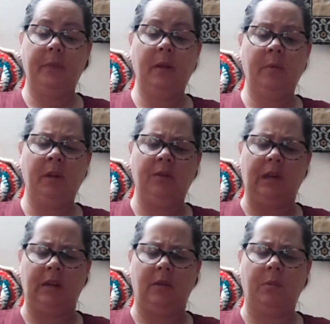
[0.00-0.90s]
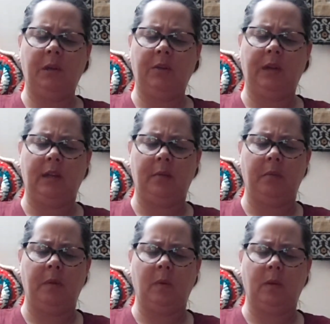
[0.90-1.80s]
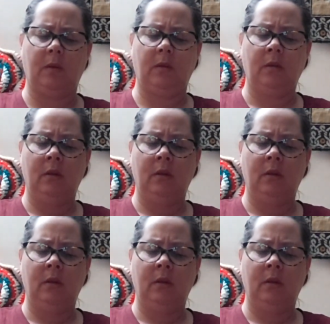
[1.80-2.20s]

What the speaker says: I'm not trying to. I'm not trying to compete with her.